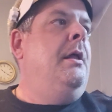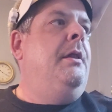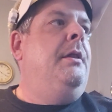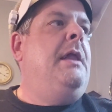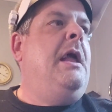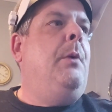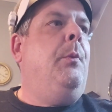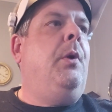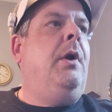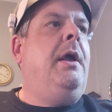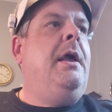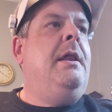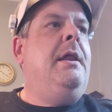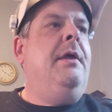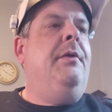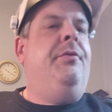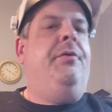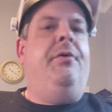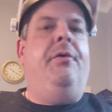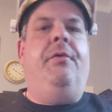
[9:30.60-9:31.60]
Now we're
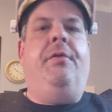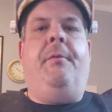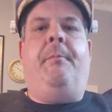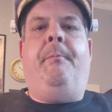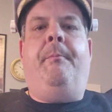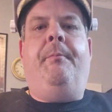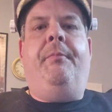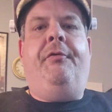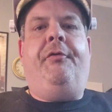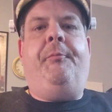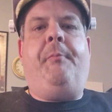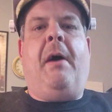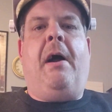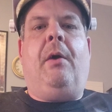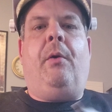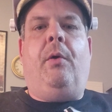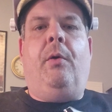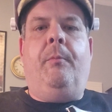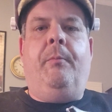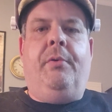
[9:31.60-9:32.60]
getting to the
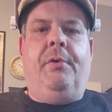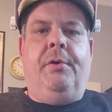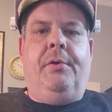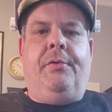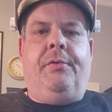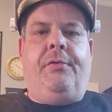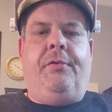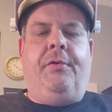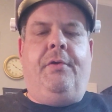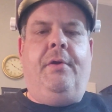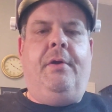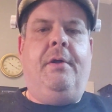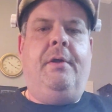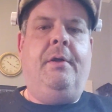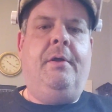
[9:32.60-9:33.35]
spiral books.